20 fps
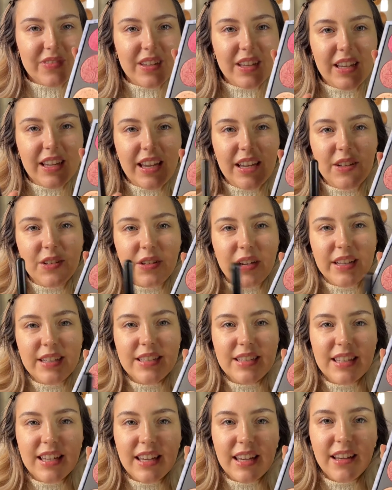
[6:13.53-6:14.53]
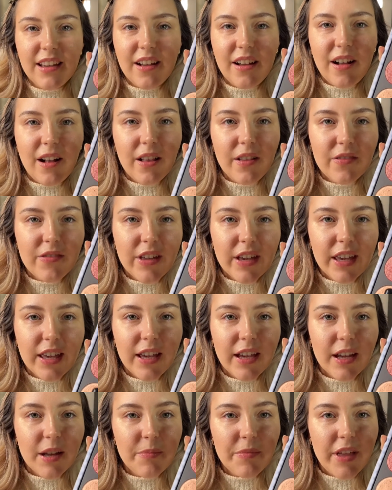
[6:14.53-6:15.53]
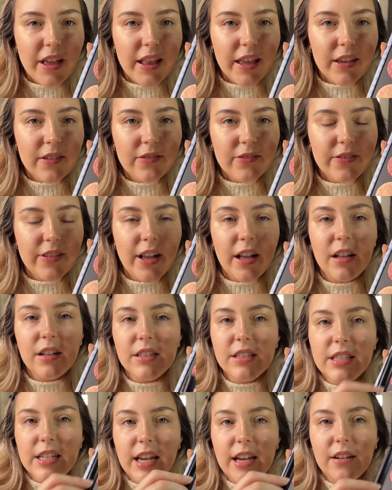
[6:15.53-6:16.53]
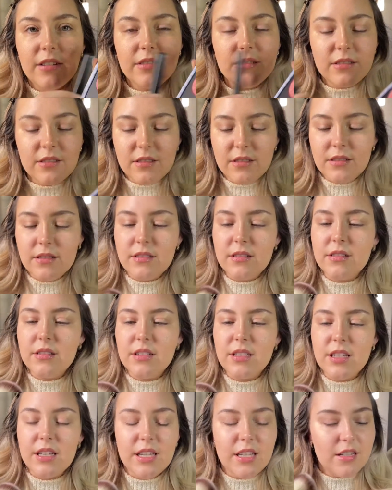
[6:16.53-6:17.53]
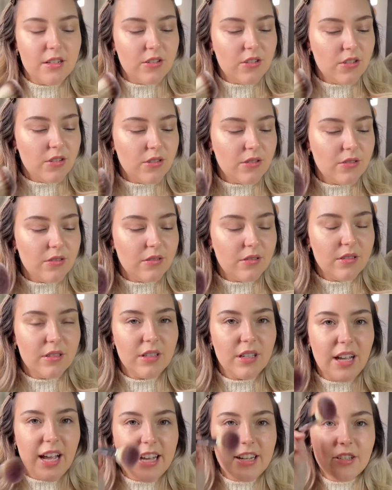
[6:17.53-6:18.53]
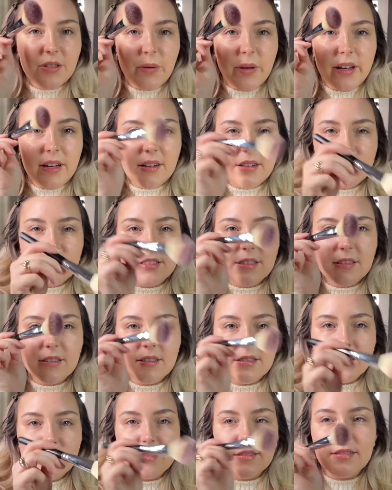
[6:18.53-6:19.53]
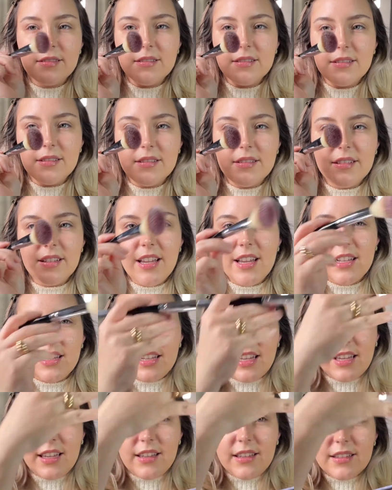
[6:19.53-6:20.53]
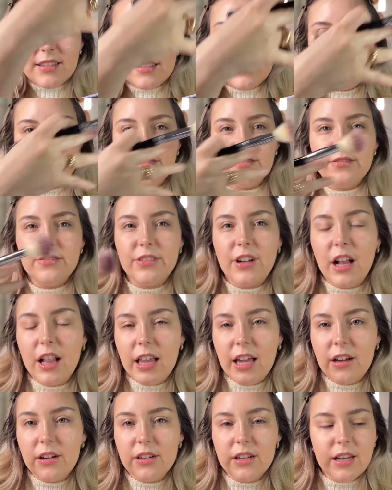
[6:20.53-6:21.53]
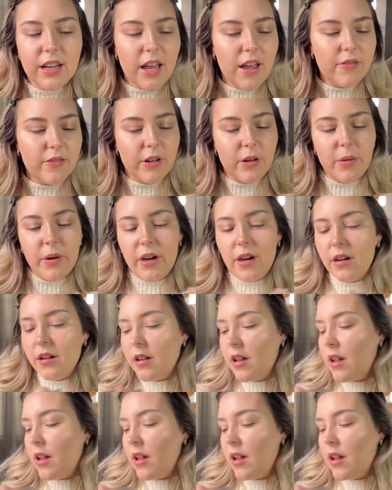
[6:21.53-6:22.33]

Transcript: Can you guys see all of the kick up that like fell down into, I just went and like fallout everywhere.